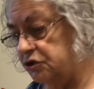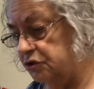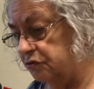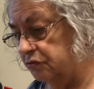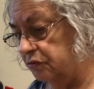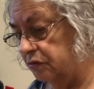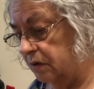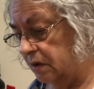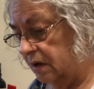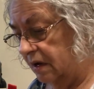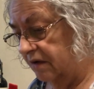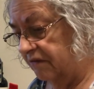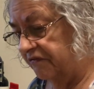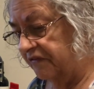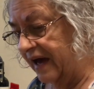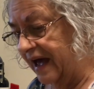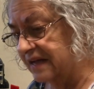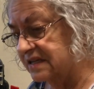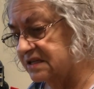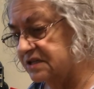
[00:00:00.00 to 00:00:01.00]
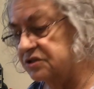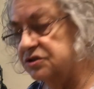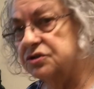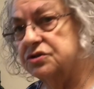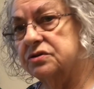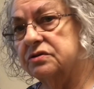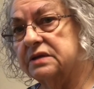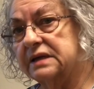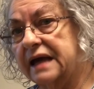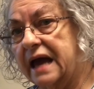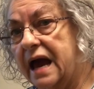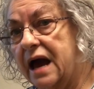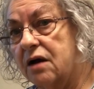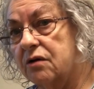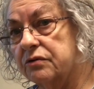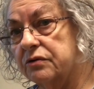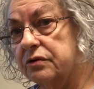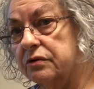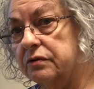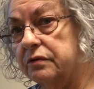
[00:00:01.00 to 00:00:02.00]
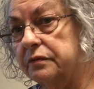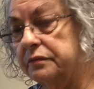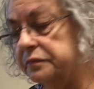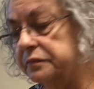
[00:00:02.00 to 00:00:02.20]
you fastened to the counter.